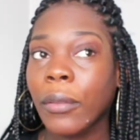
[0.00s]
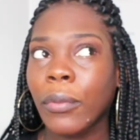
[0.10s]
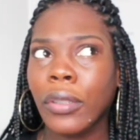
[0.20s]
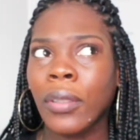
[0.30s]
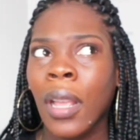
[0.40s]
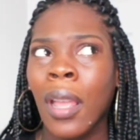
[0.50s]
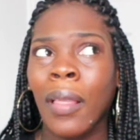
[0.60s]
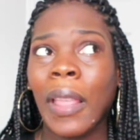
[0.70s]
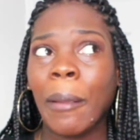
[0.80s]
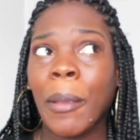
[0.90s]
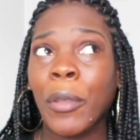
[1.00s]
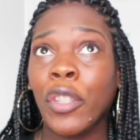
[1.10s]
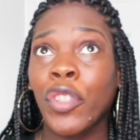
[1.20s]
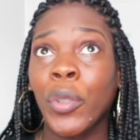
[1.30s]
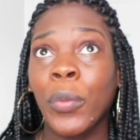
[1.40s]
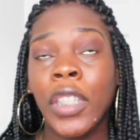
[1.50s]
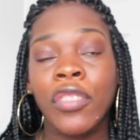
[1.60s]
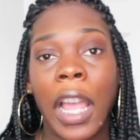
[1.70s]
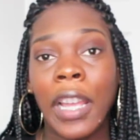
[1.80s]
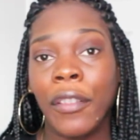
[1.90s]
It was like maybe 2 weeks
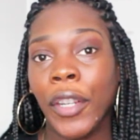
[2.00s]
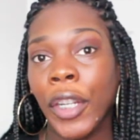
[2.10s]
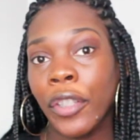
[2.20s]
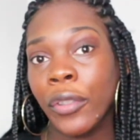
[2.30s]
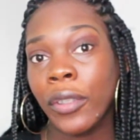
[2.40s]
shy of her